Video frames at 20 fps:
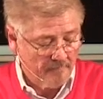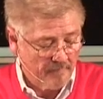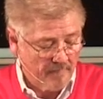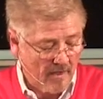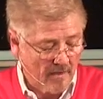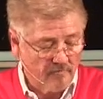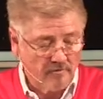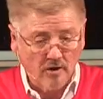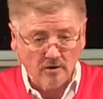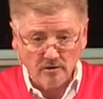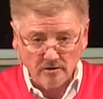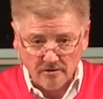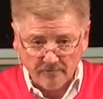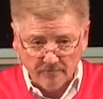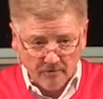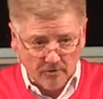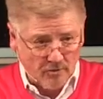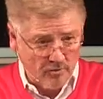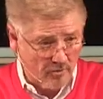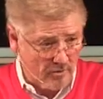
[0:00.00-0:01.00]
Those of
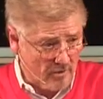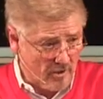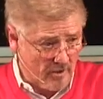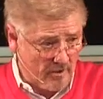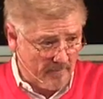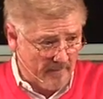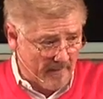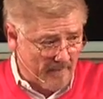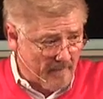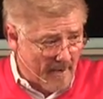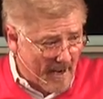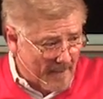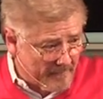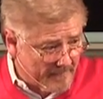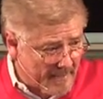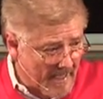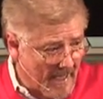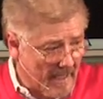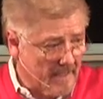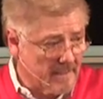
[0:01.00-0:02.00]
you who are going to be
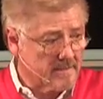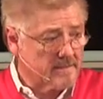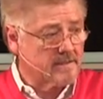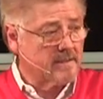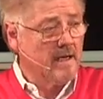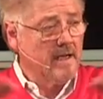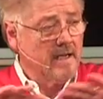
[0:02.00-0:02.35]
baptized,